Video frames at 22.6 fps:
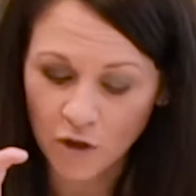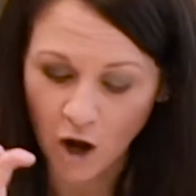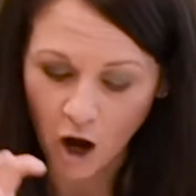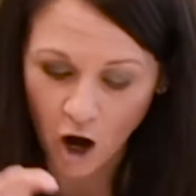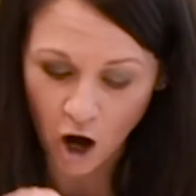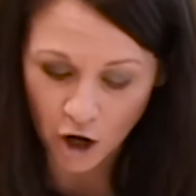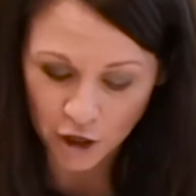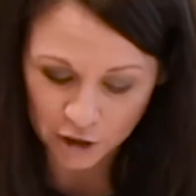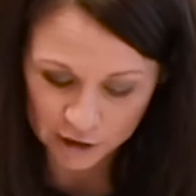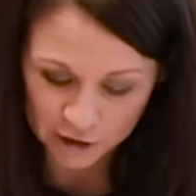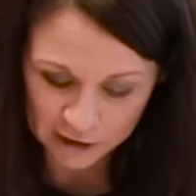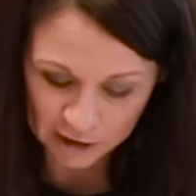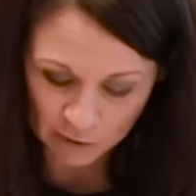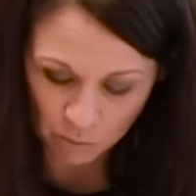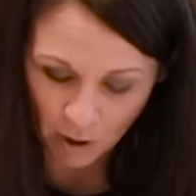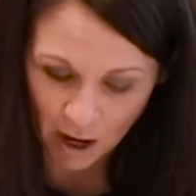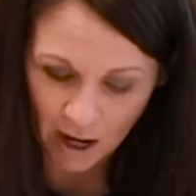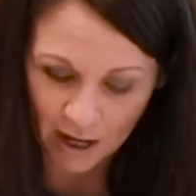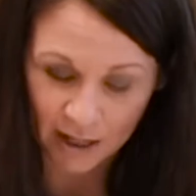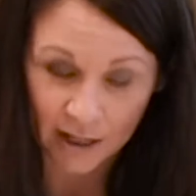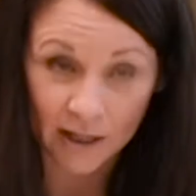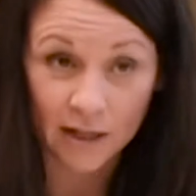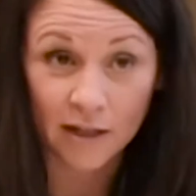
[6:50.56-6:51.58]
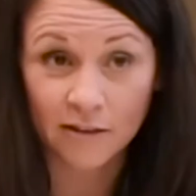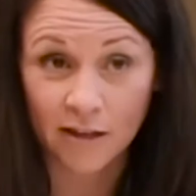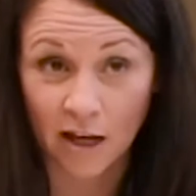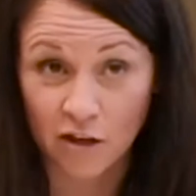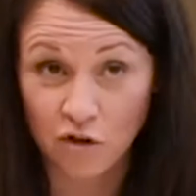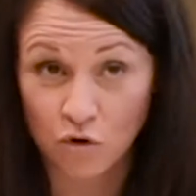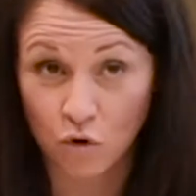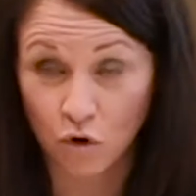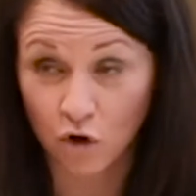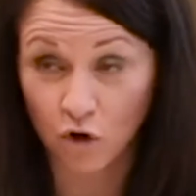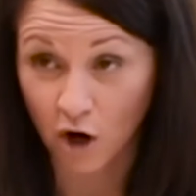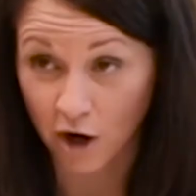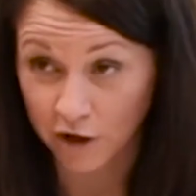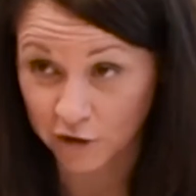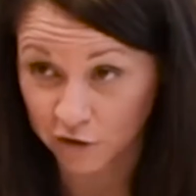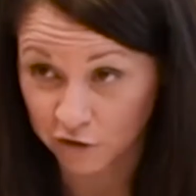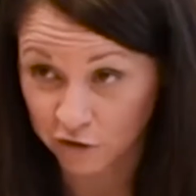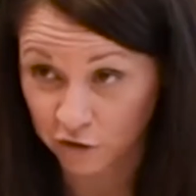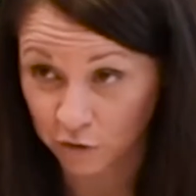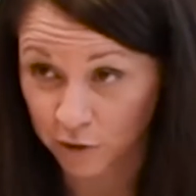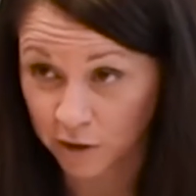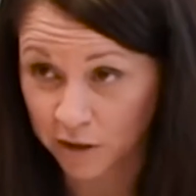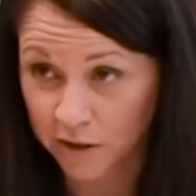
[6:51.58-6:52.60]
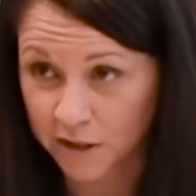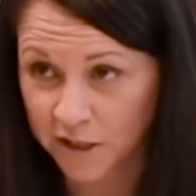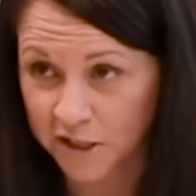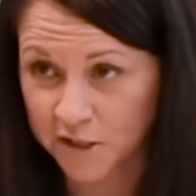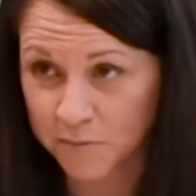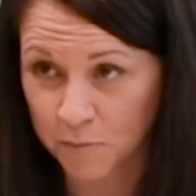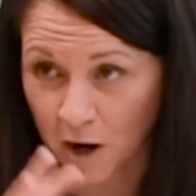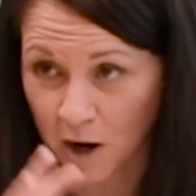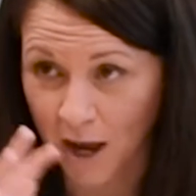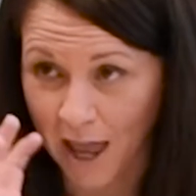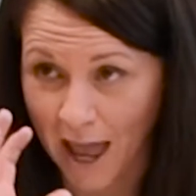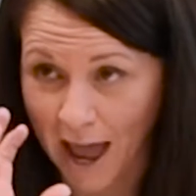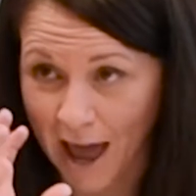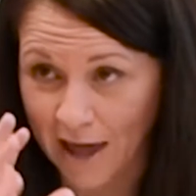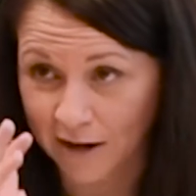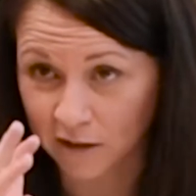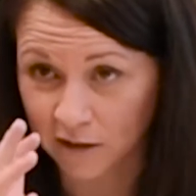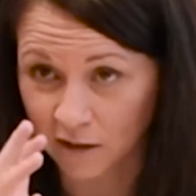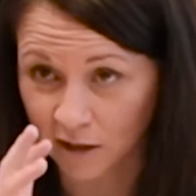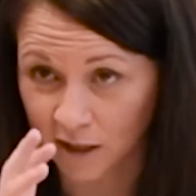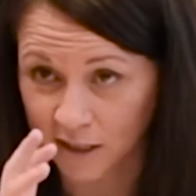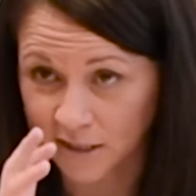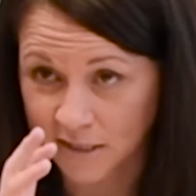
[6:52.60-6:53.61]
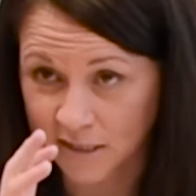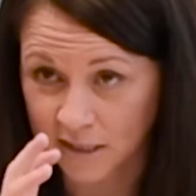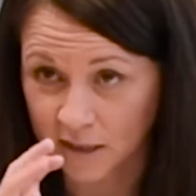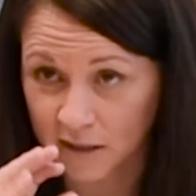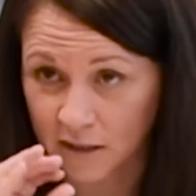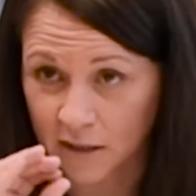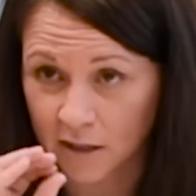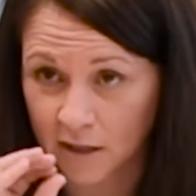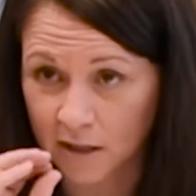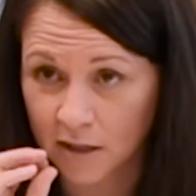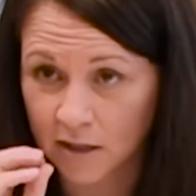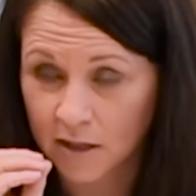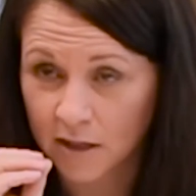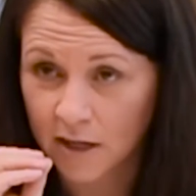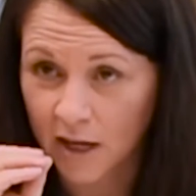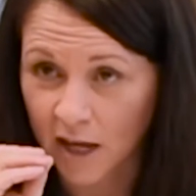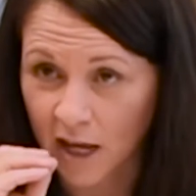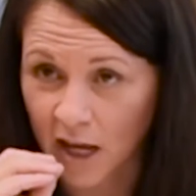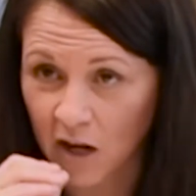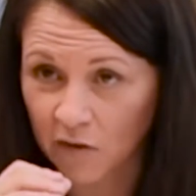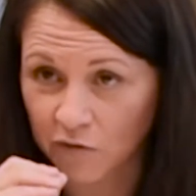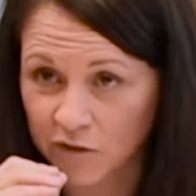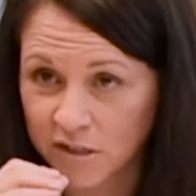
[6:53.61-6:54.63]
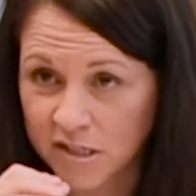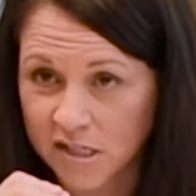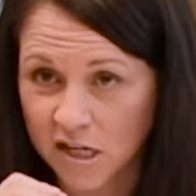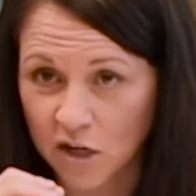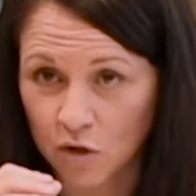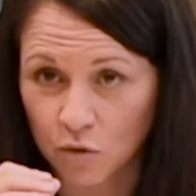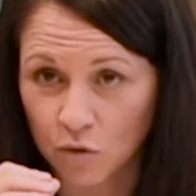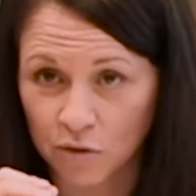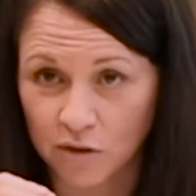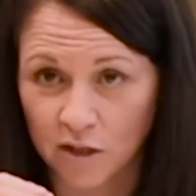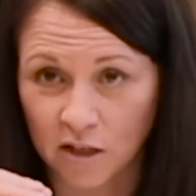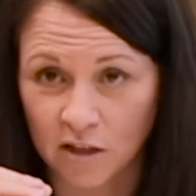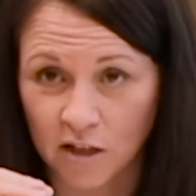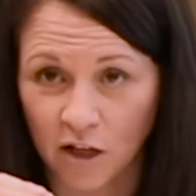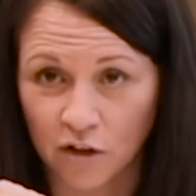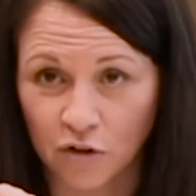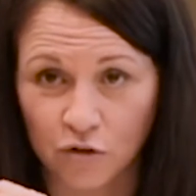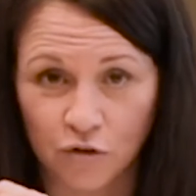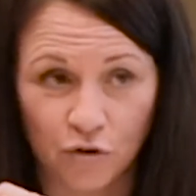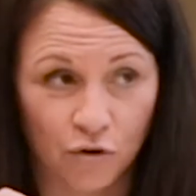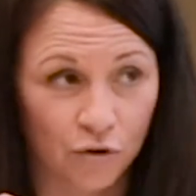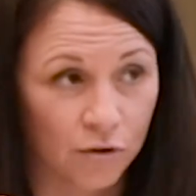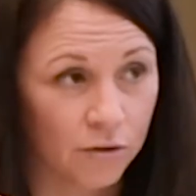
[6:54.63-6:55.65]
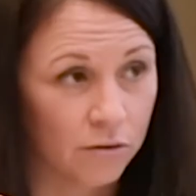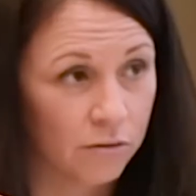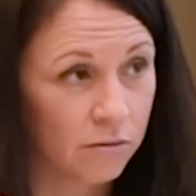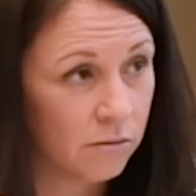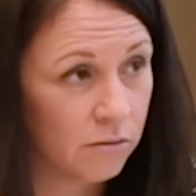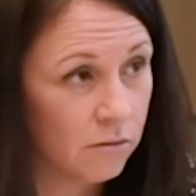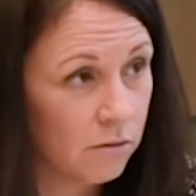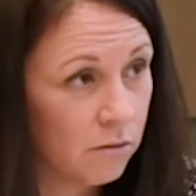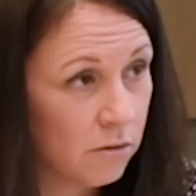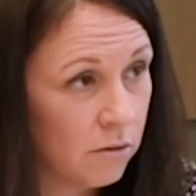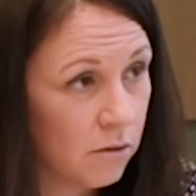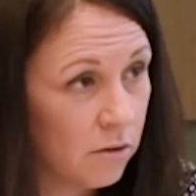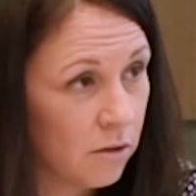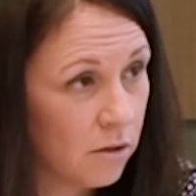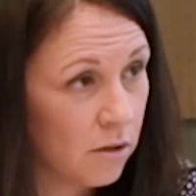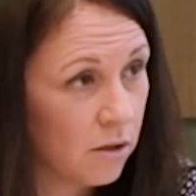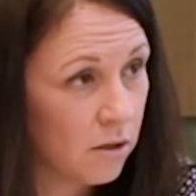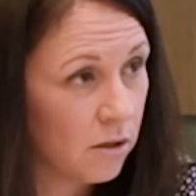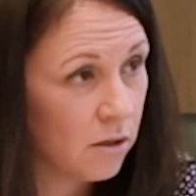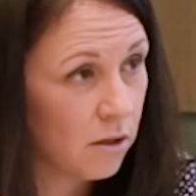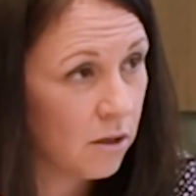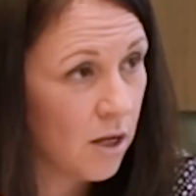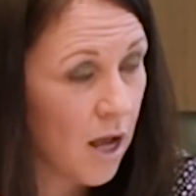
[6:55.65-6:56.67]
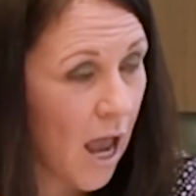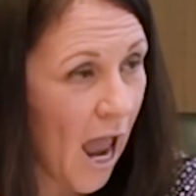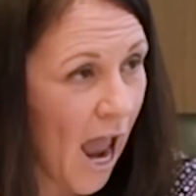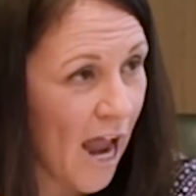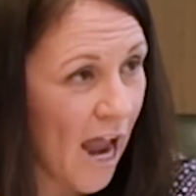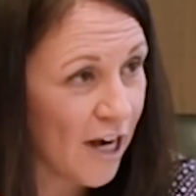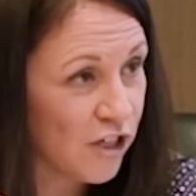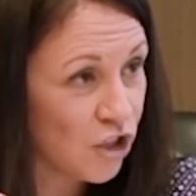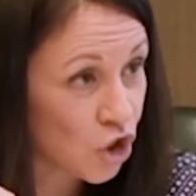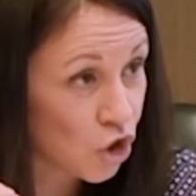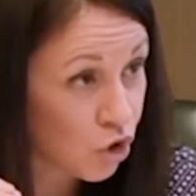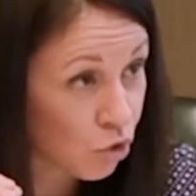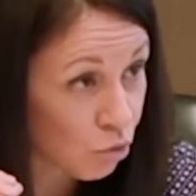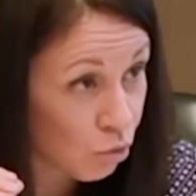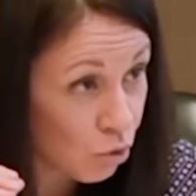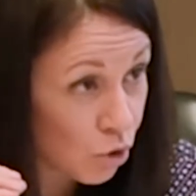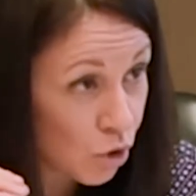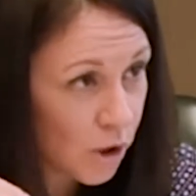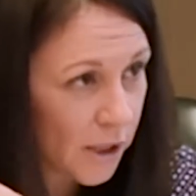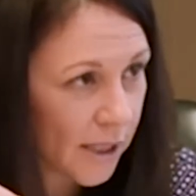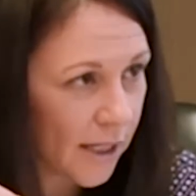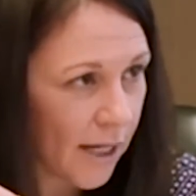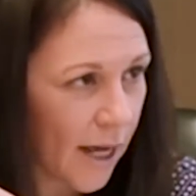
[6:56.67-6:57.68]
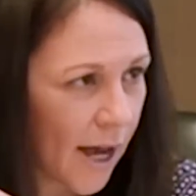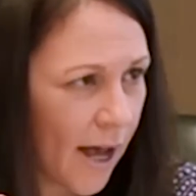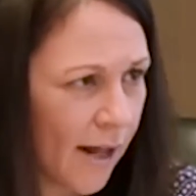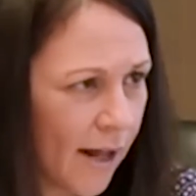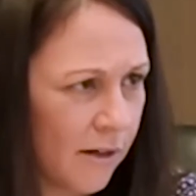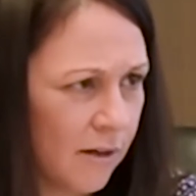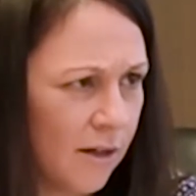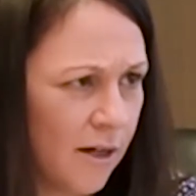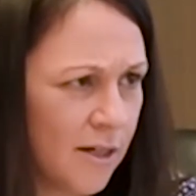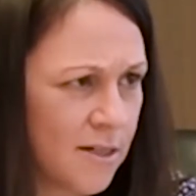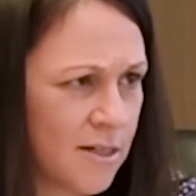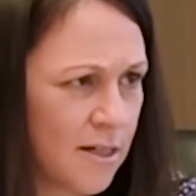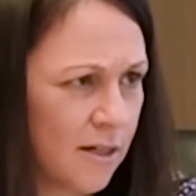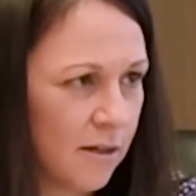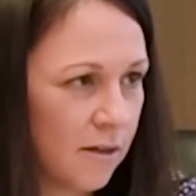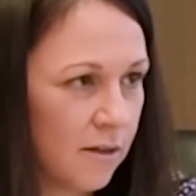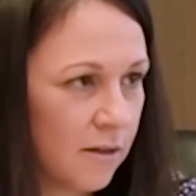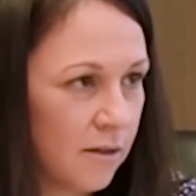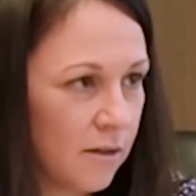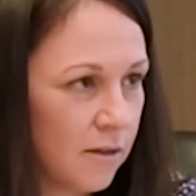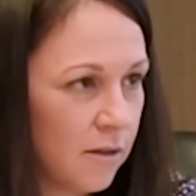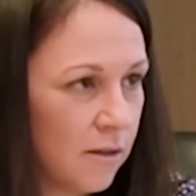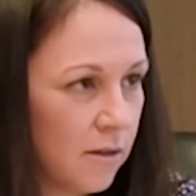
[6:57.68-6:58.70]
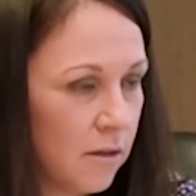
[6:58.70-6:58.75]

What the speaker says: The only way that you're going to do it is by analysing every single thing that you do and truly analysing it,